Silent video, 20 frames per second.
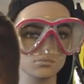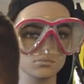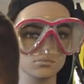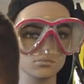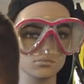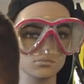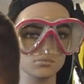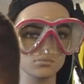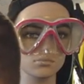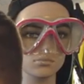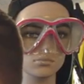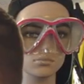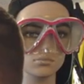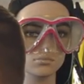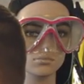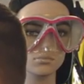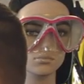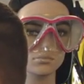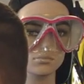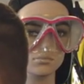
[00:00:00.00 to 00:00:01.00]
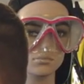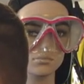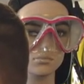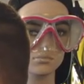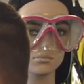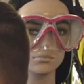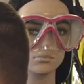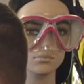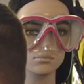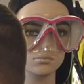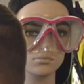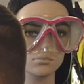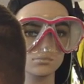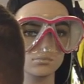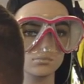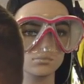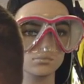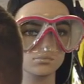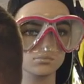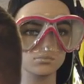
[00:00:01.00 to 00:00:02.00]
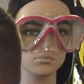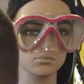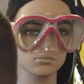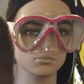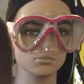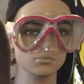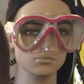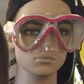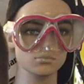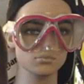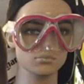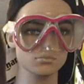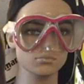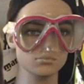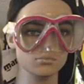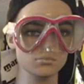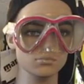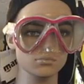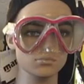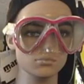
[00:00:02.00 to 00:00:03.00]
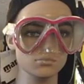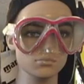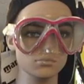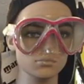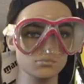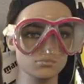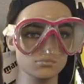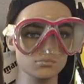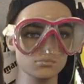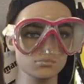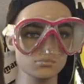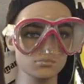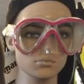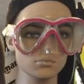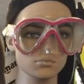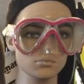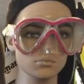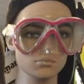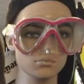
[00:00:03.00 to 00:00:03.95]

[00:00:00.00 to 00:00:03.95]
(silent)